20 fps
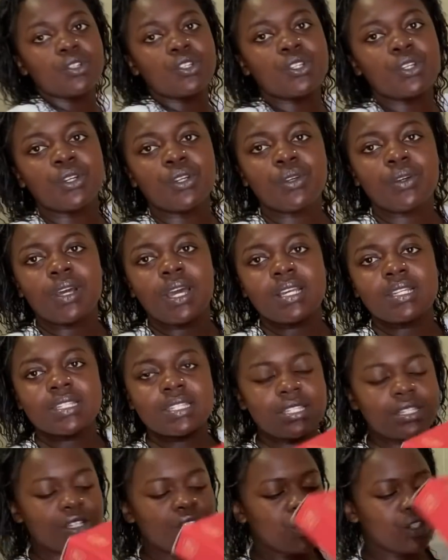show you guys
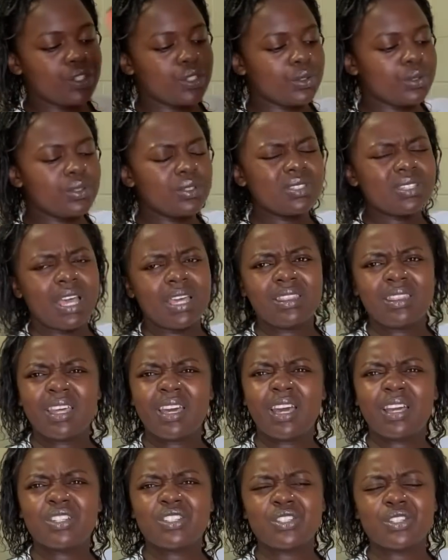the shoes. I think
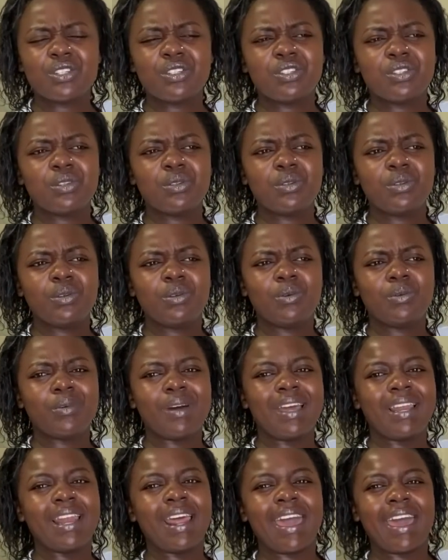I showed you
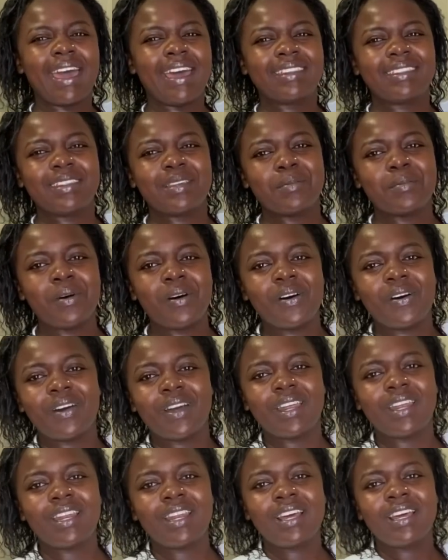while I had them
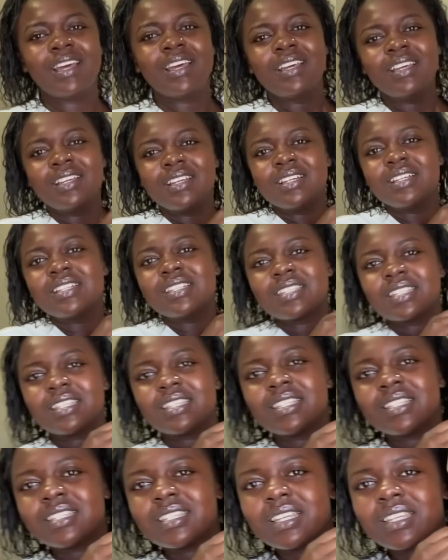on. So
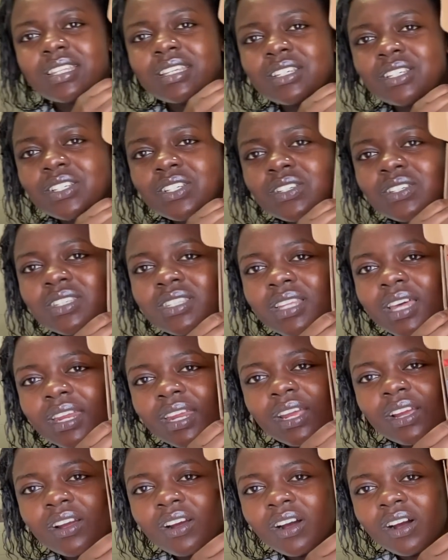these are the shoes that
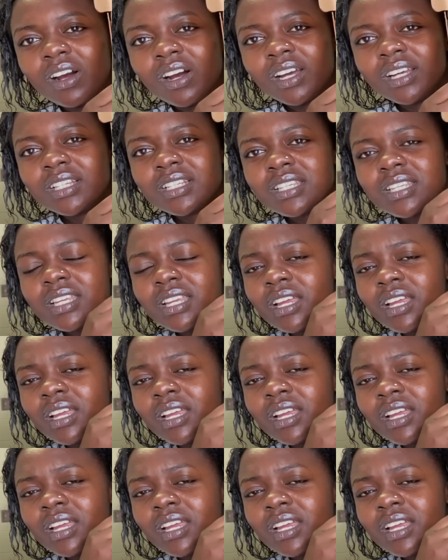I got